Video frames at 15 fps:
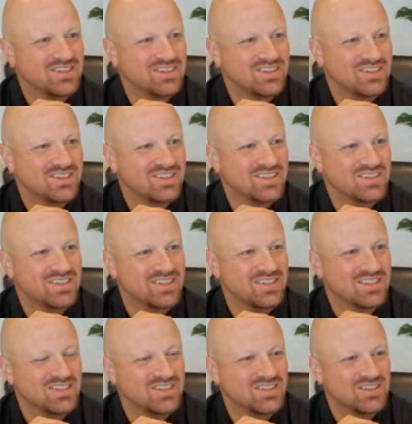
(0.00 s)

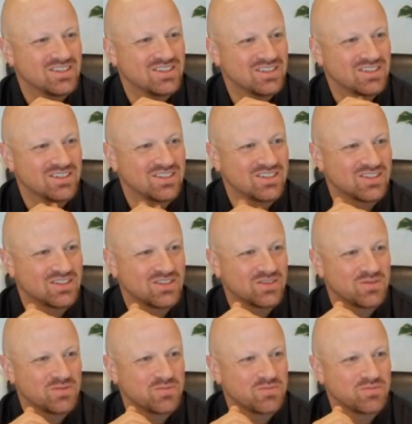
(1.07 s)

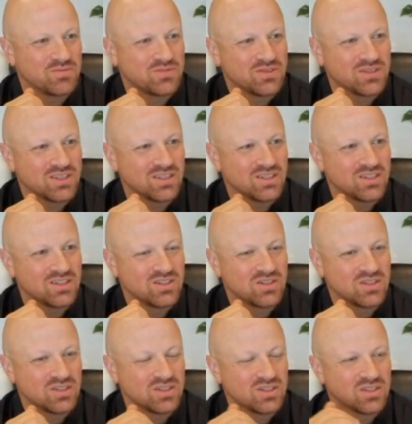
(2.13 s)

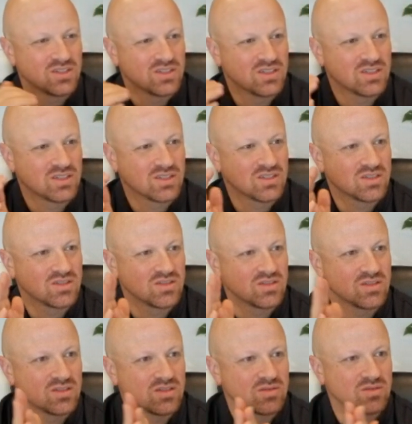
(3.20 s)

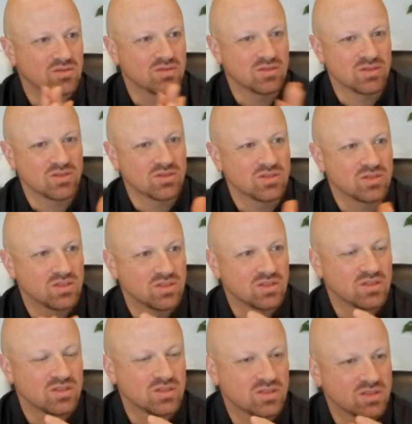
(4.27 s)

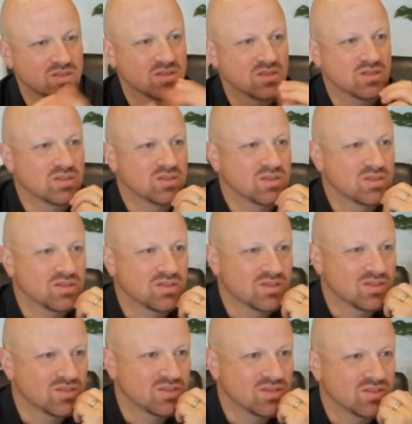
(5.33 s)

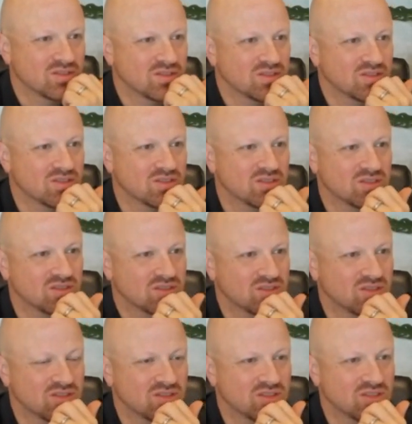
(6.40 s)

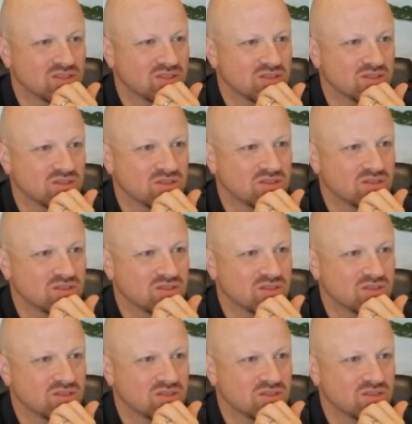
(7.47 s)
[no speech]